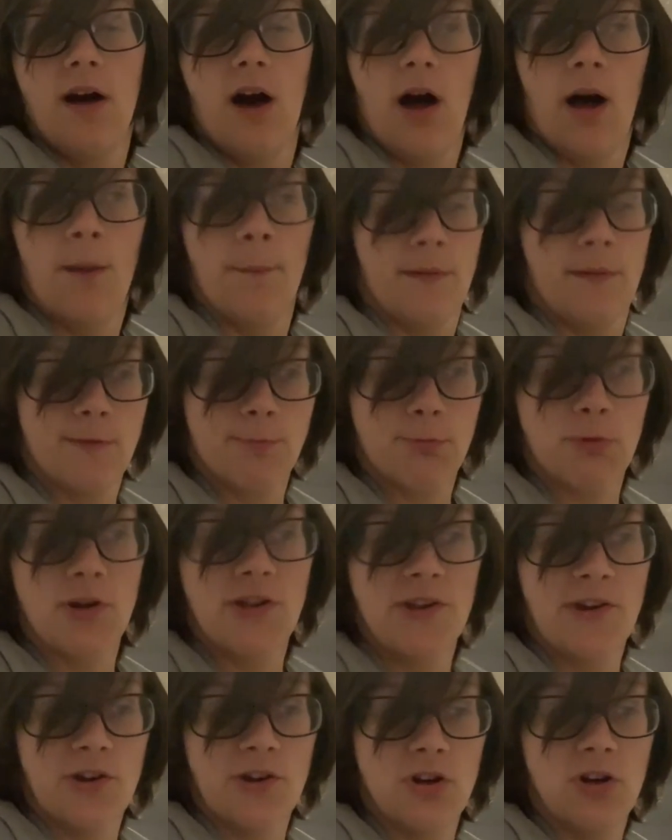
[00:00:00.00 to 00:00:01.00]
Um, it's
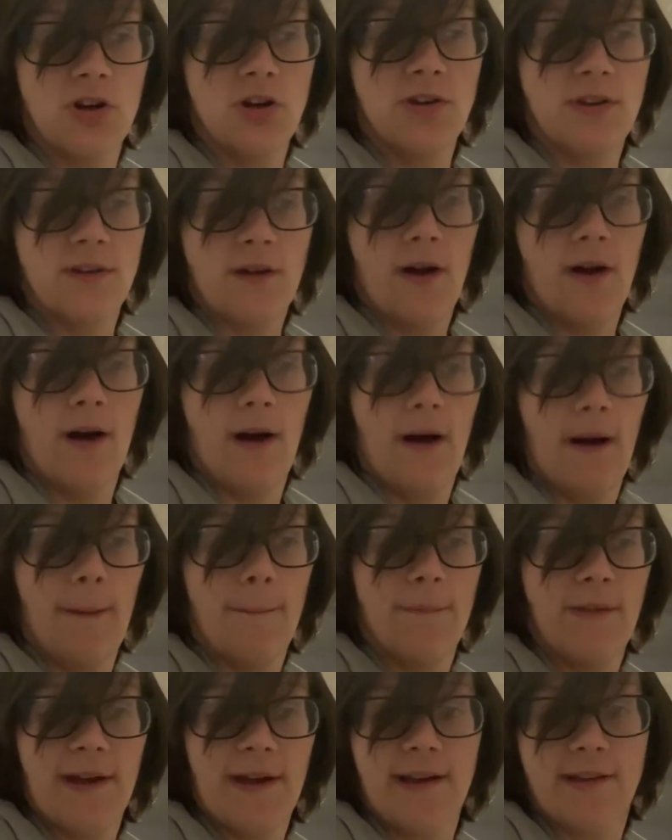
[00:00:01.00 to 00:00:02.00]
pretty good.
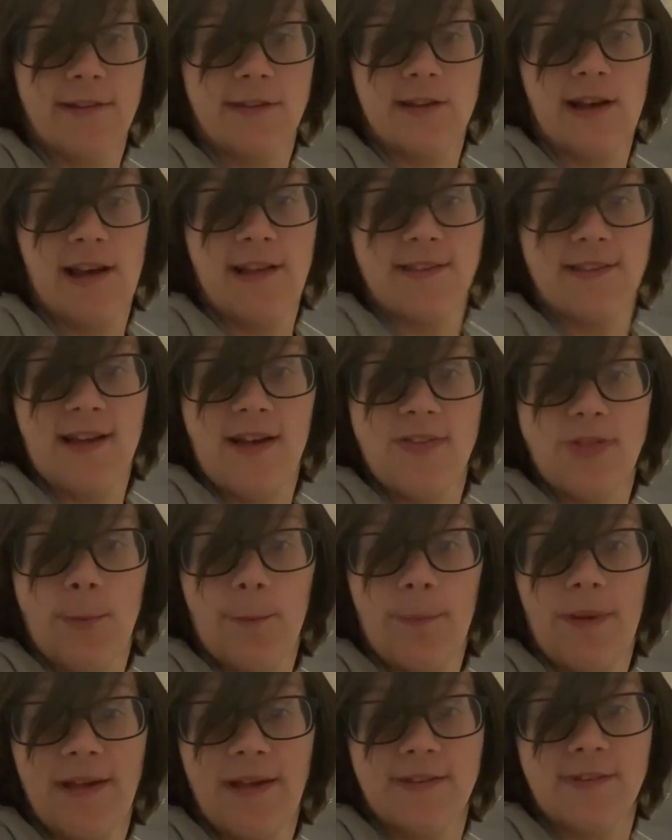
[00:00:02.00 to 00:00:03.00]
Um, like I said, it's not the
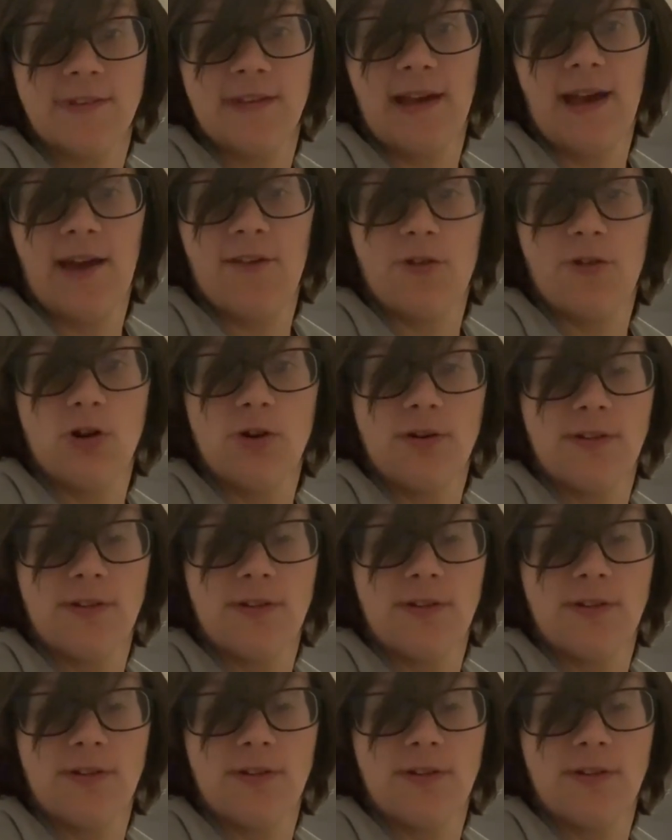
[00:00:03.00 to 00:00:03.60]
best thing ever.